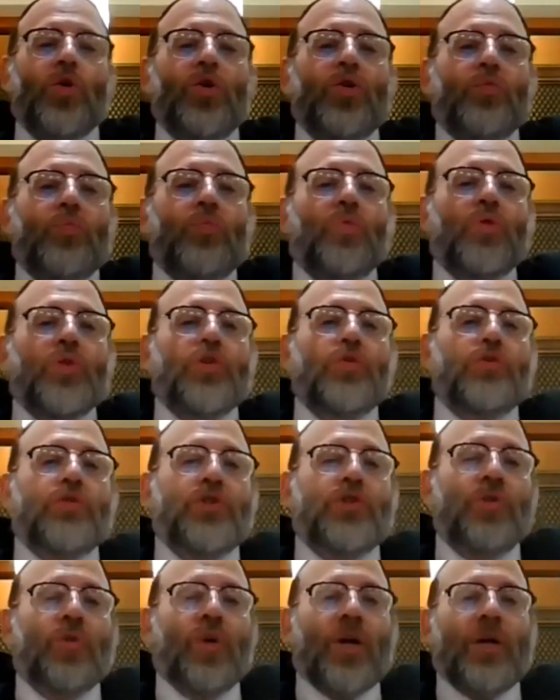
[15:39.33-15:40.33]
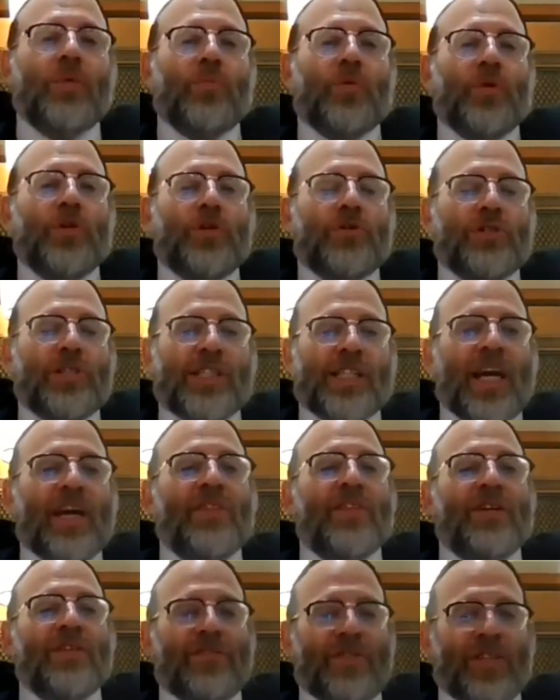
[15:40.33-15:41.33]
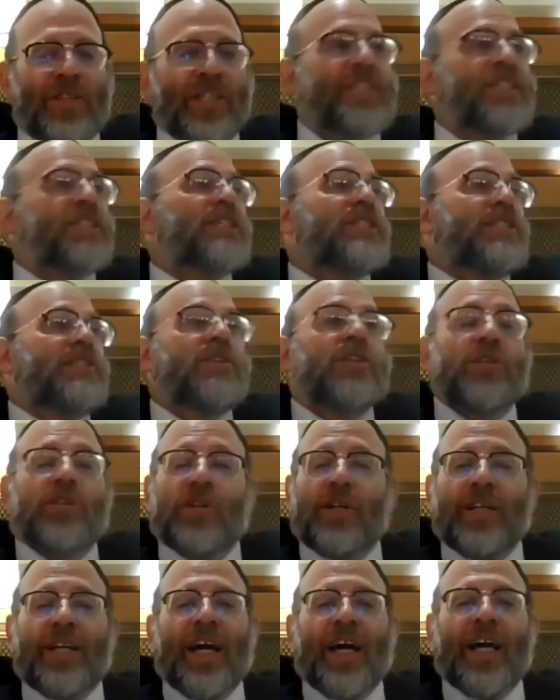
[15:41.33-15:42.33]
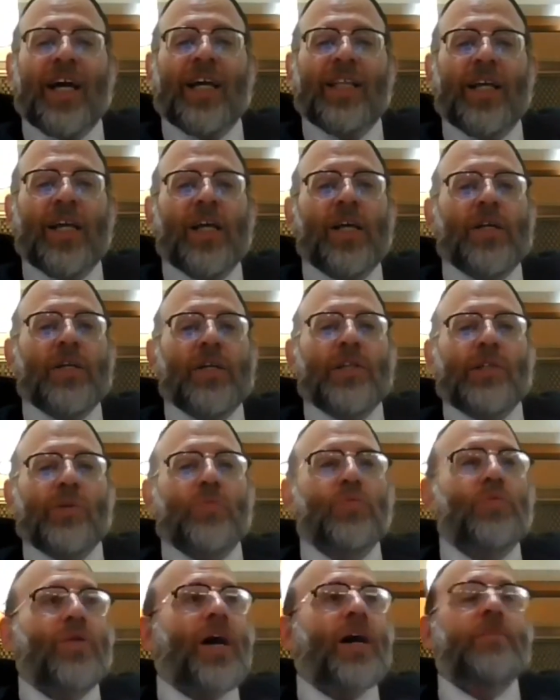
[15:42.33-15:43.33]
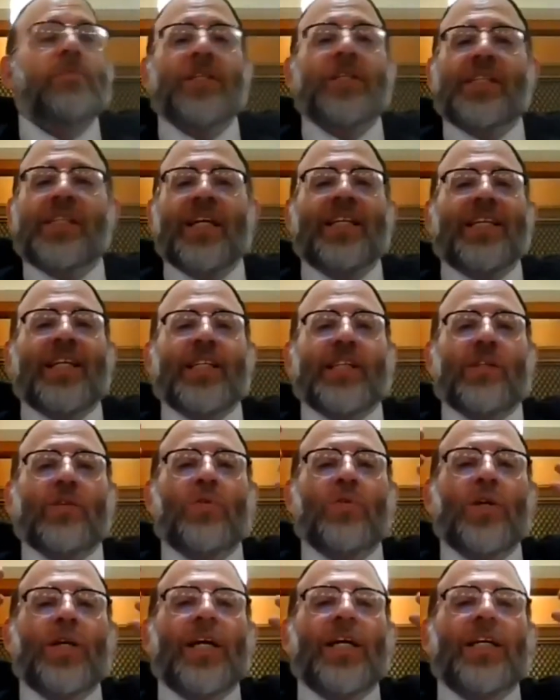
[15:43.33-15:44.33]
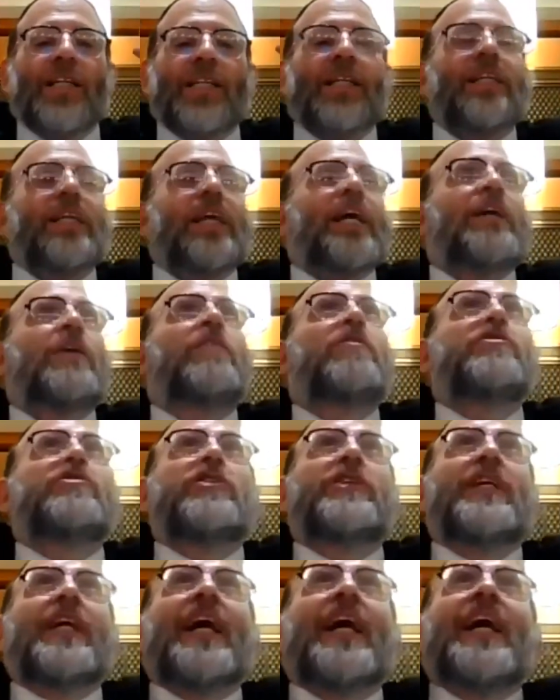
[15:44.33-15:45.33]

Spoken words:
Would you say that this is a sukkah or not? So Rabbah says, as long as the not kosher